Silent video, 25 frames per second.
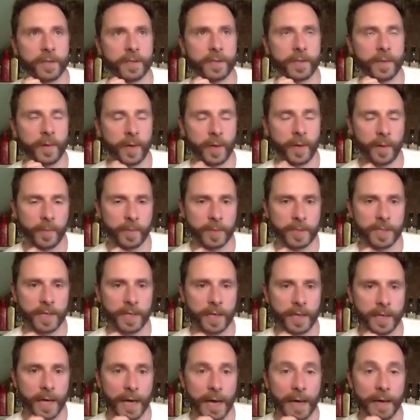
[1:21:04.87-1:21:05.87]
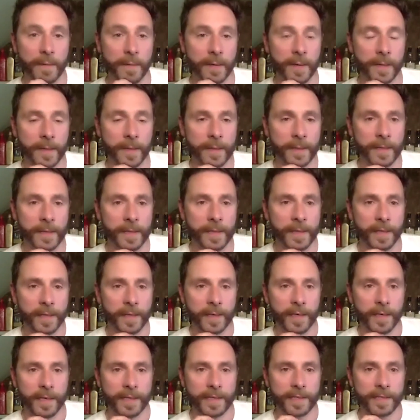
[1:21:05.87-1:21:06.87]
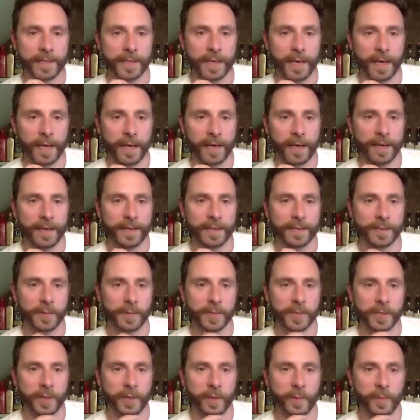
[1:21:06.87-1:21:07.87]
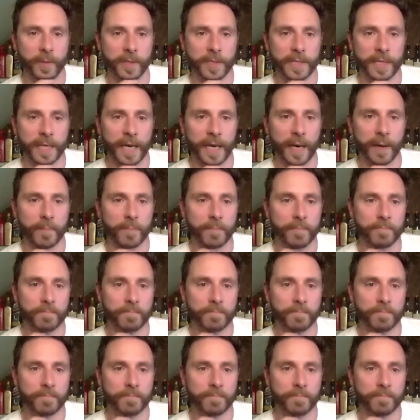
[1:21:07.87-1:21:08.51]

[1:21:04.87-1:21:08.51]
So I would say that is always a good one to get.